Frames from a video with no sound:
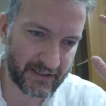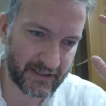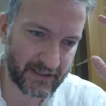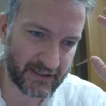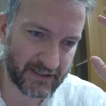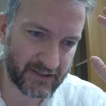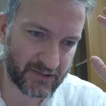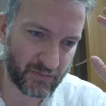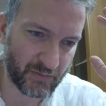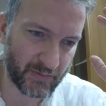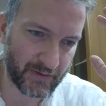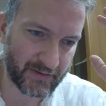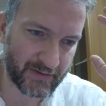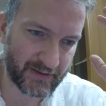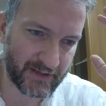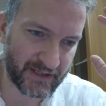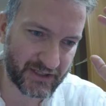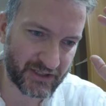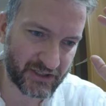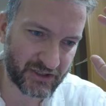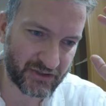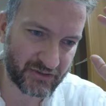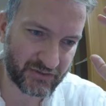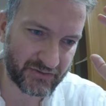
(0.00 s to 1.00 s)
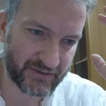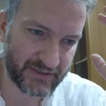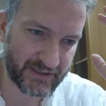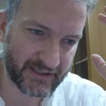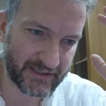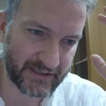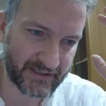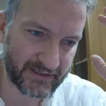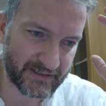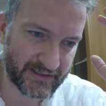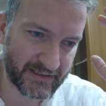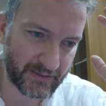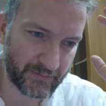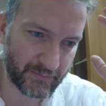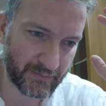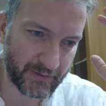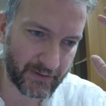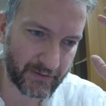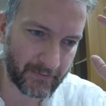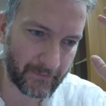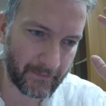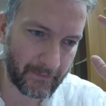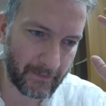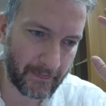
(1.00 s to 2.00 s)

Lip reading: It's one of the issues here somewhere.